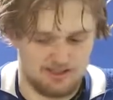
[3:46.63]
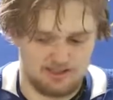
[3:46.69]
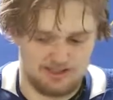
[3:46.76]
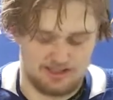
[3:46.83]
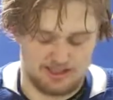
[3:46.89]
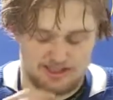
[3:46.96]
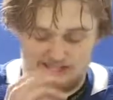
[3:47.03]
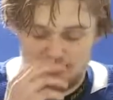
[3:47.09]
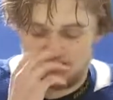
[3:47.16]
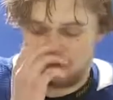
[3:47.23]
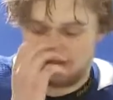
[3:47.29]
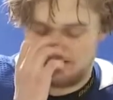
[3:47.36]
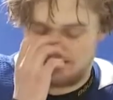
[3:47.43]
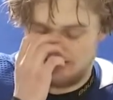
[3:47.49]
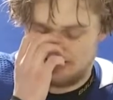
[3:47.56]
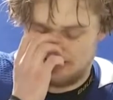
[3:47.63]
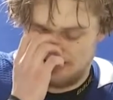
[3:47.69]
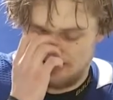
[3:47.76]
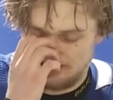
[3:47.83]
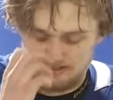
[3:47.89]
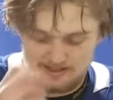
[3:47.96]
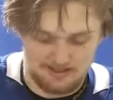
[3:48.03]
it's got to be
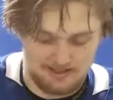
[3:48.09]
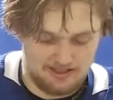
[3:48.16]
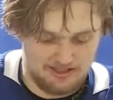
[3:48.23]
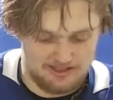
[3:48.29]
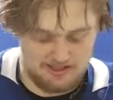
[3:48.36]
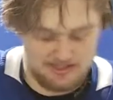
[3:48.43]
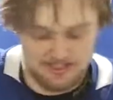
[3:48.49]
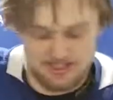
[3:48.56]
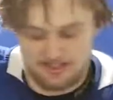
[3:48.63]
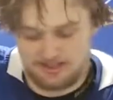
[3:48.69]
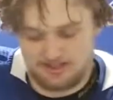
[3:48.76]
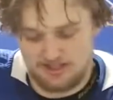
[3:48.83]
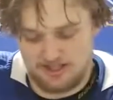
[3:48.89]
crazy, I assume.